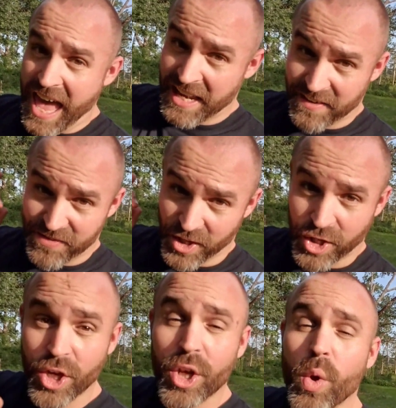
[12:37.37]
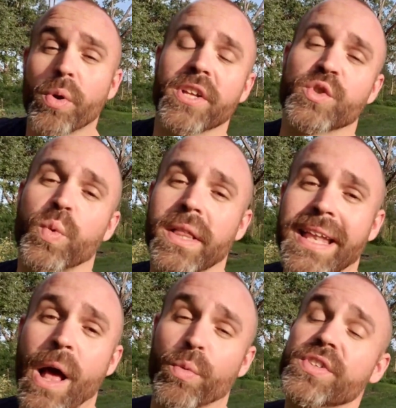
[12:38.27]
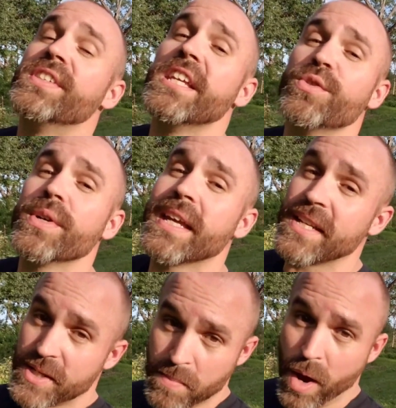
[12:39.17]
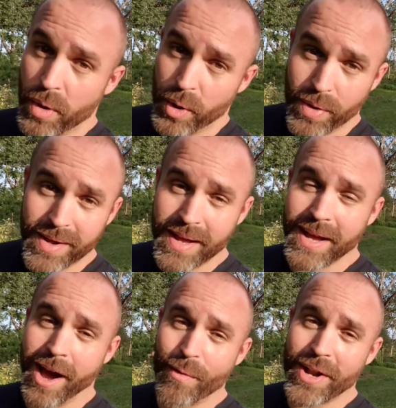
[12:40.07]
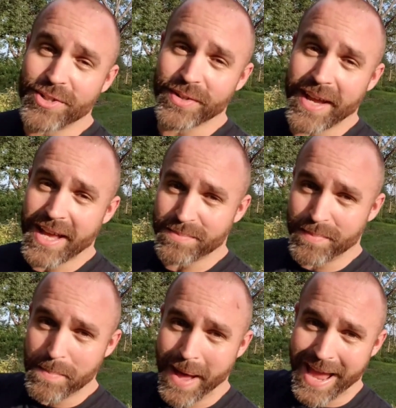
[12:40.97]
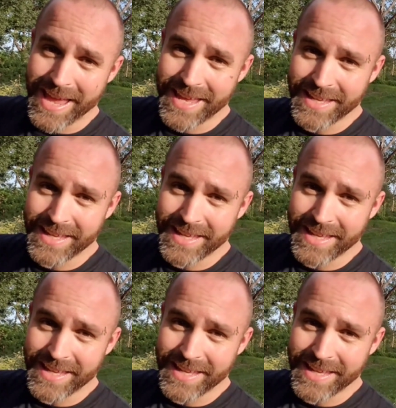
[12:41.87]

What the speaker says: And if the good Lord is willing, I will see you again tomorrow. All right, you guys, bye-bye.